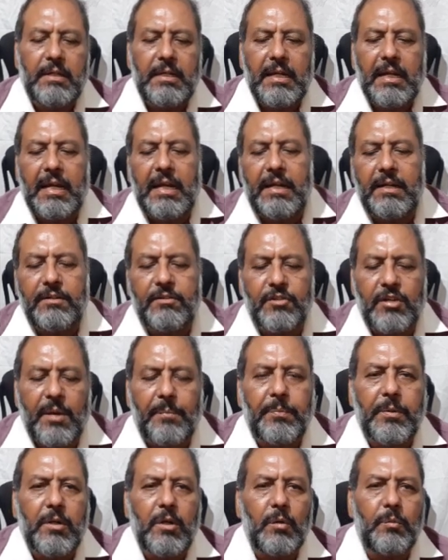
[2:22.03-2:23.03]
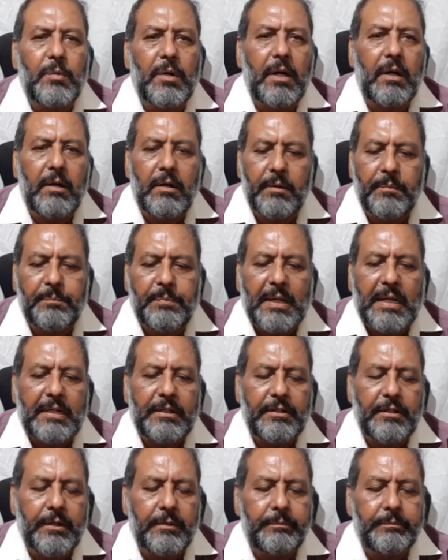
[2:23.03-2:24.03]
and Treponema
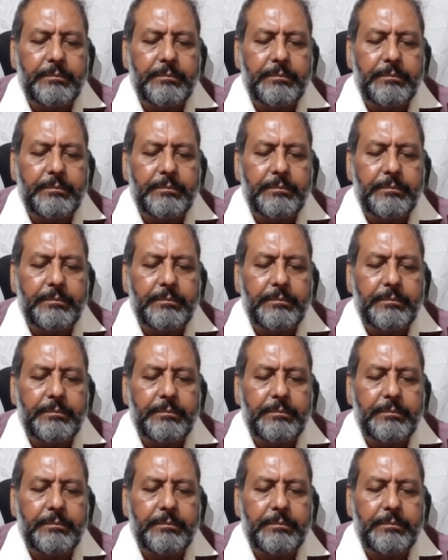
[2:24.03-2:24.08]
pallidum.